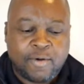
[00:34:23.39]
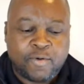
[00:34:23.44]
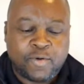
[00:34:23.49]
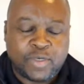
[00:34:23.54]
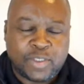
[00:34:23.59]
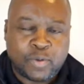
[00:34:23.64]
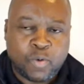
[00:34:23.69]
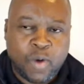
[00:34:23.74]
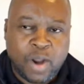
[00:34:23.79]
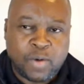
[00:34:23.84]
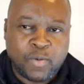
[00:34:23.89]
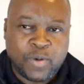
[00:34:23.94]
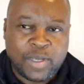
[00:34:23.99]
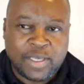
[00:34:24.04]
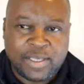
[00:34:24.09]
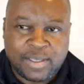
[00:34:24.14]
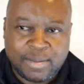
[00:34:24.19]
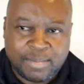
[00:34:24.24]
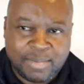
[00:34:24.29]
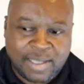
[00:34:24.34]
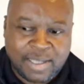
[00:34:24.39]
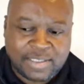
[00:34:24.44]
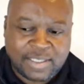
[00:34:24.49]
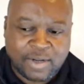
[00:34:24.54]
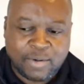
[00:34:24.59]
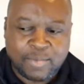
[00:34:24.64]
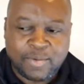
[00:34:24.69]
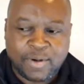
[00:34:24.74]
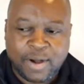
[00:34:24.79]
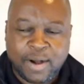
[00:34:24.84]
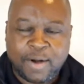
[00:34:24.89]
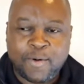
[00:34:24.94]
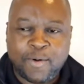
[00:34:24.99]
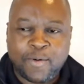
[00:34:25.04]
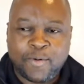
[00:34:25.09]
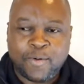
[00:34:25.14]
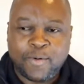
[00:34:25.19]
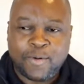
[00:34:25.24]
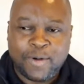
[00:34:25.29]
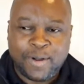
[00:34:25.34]
Could 1 week,
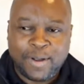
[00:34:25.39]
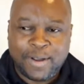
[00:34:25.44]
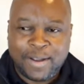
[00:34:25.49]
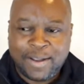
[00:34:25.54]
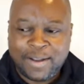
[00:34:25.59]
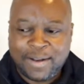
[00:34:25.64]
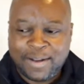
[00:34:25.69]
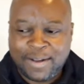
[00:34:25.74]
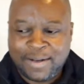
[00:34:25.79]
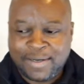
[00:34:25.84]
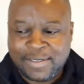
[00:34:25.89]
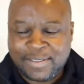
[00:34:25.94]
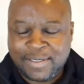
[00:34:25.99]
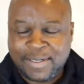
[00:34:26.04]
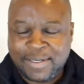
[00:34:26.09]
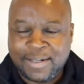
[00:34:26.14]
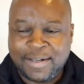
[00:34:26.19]
and